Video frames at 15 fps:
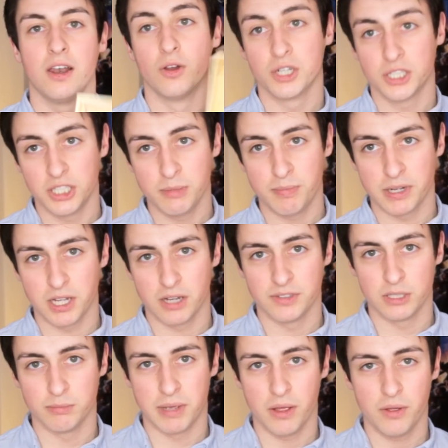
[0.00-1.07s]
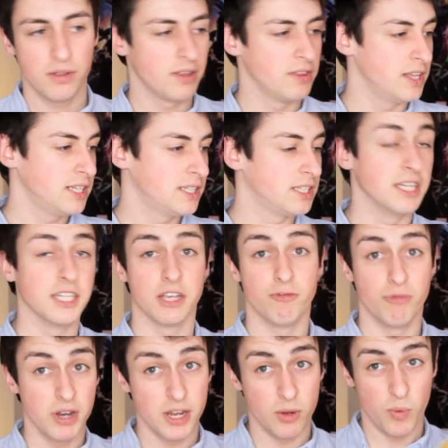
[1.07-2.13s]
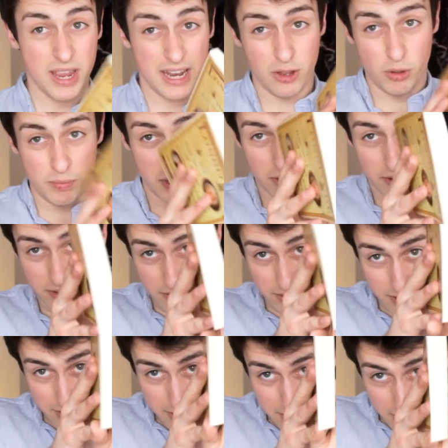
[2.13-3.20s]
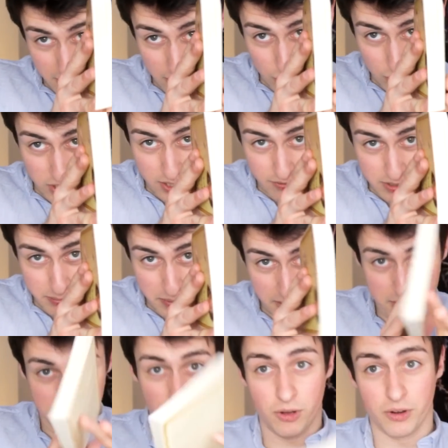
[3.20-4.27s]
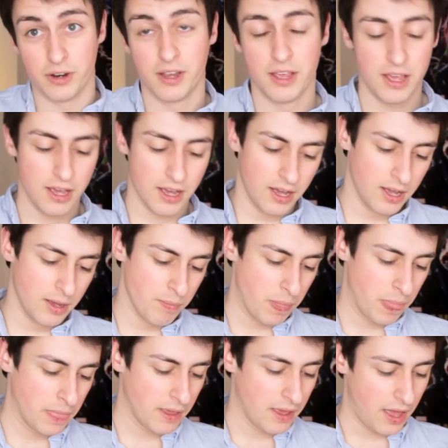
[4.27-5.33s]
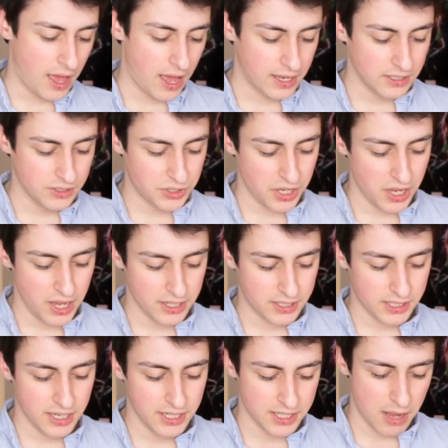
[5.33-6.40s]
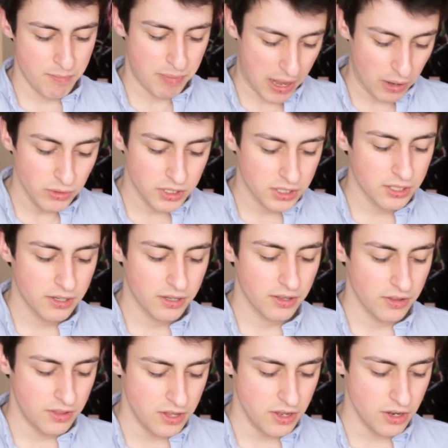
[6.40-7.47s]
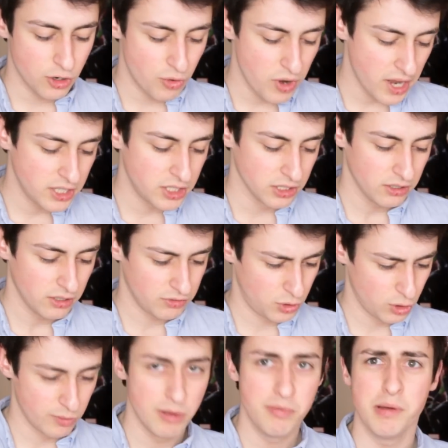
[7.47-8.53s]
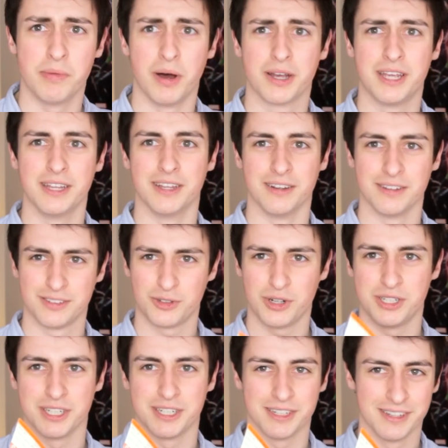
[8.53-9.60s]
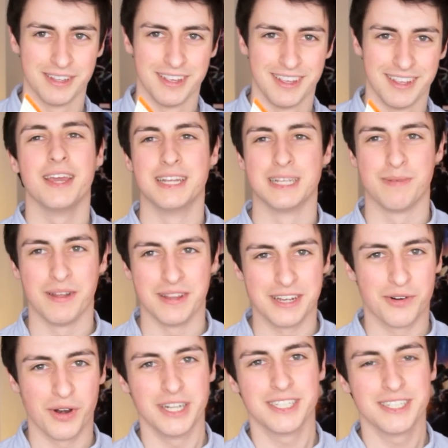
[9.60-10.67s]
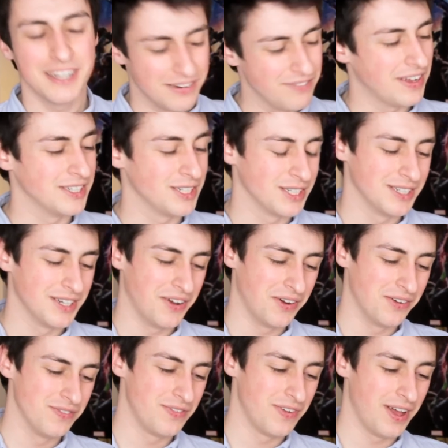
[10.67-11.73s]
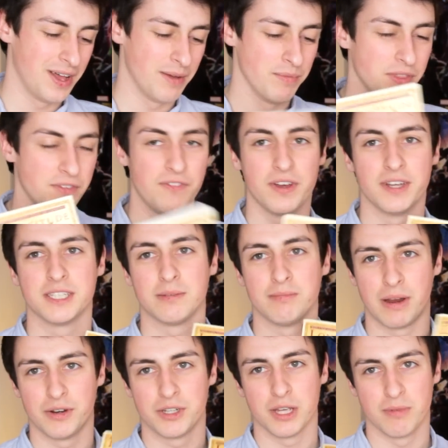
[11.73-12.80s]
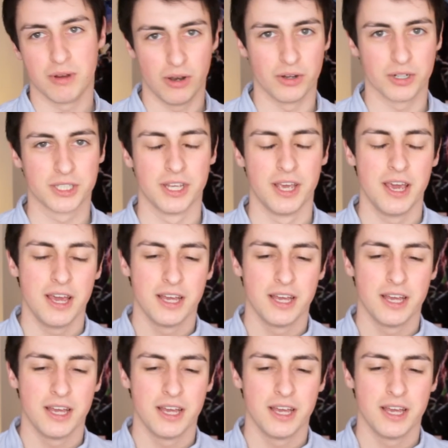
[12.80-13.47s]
Longitude by Darvis Abell. This is a really wee little book. Look, it's like 170 pages long. And it is about the creation... I've still got my bookmark in there, it's a train ticket. It is about the creation and invention of the first maritime clocks.